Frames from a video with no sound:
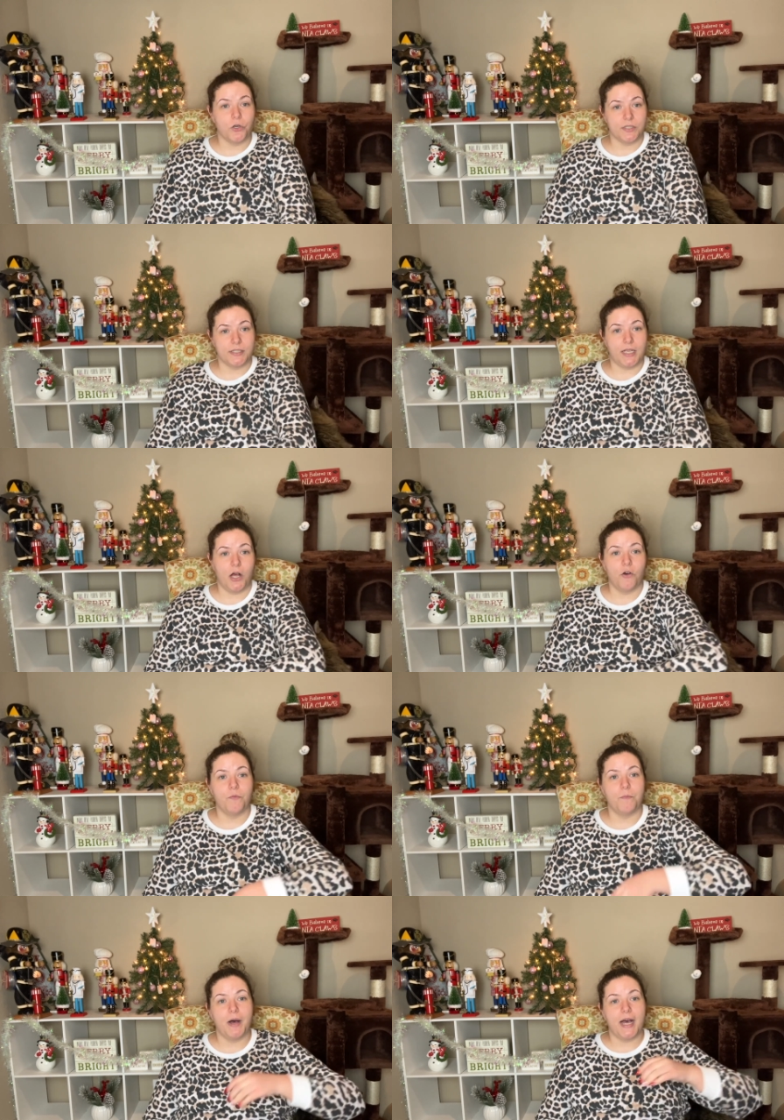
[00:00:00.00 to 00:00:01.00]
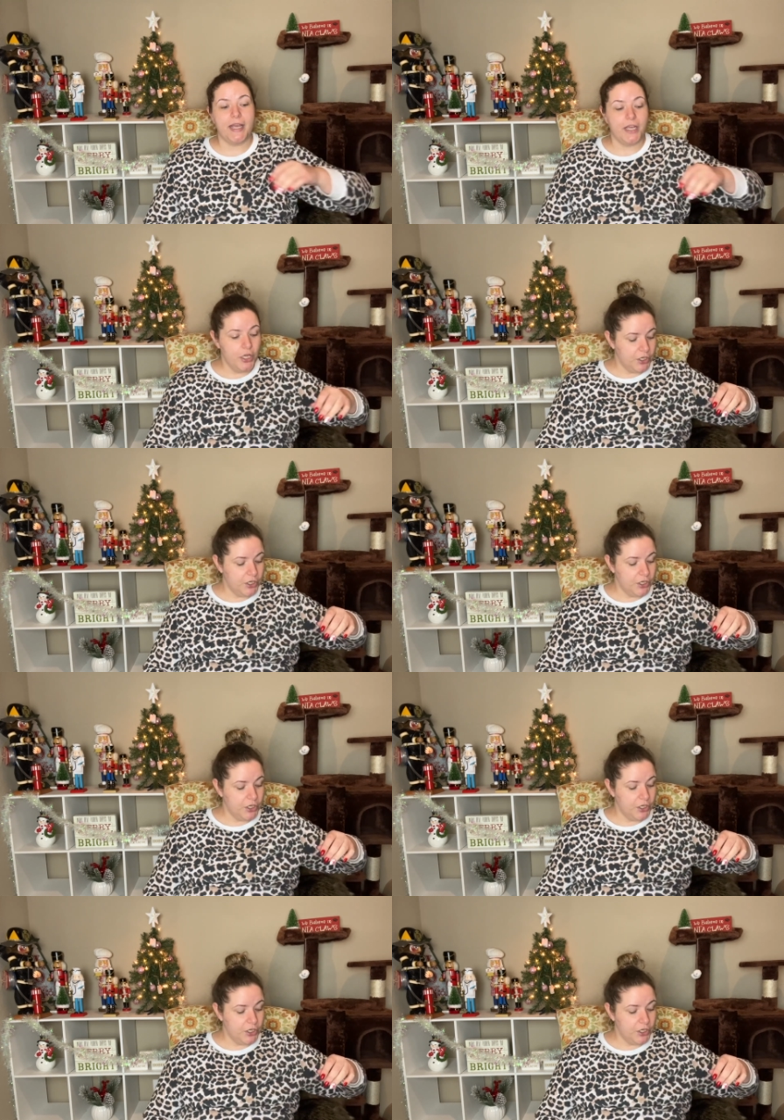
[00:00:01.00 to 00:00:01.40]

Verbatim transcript: herself by